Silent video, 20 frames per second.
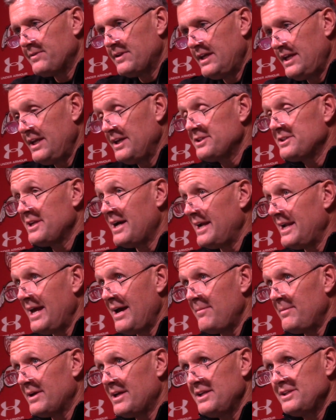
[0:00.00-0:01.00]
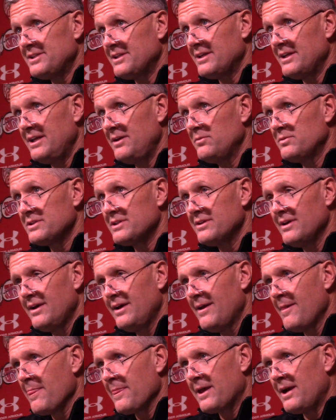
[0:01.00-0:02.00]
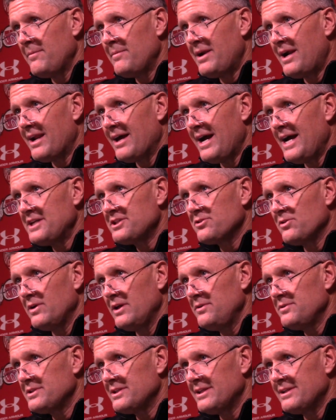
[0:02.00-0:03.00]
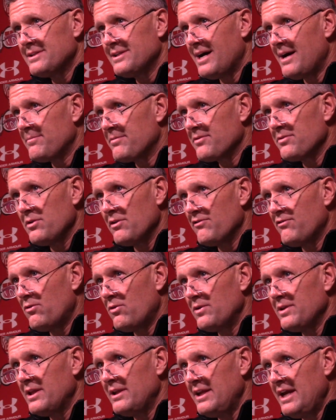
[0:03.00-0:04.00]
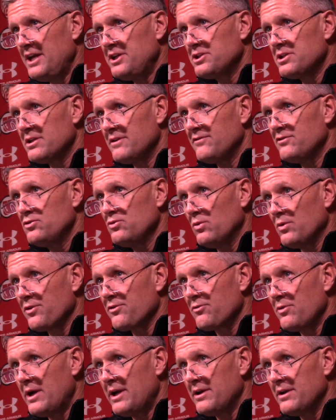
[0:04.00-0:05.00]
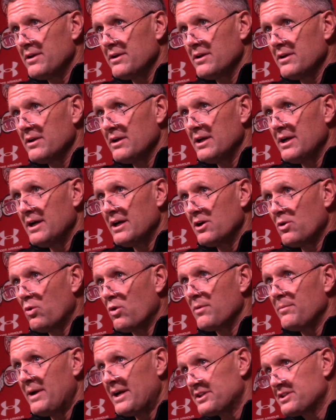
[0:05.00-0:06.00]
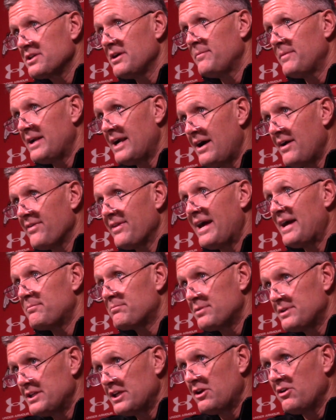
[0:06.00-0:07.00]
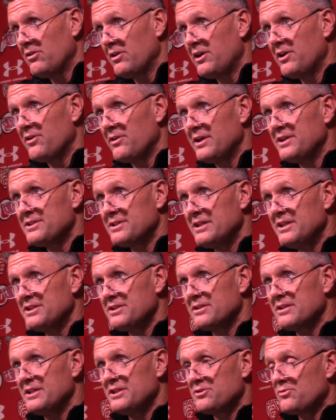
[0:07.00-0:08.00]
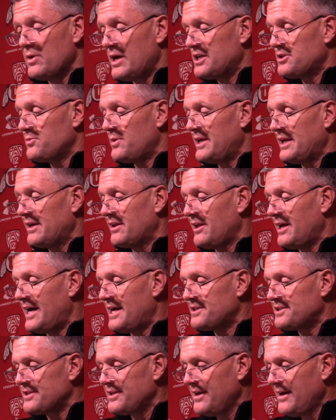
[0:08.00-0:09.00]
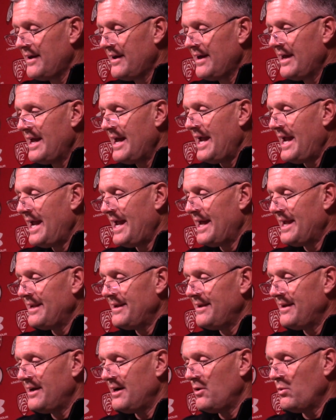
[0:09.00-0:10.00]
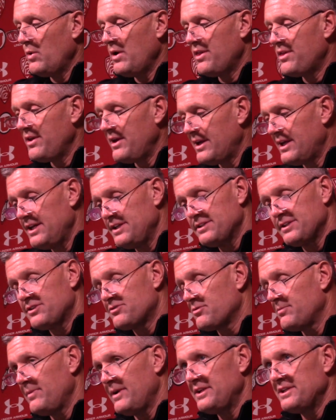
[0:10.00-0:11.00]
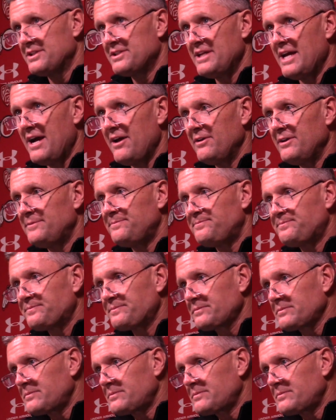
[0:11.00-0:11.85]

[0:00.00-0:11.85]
He is dynamic. He was coming out of high school. He was in the top three or four in the nation of dual threat quarterbacks coming out that particular year, his graduating class. And we think he's a tremendous talent.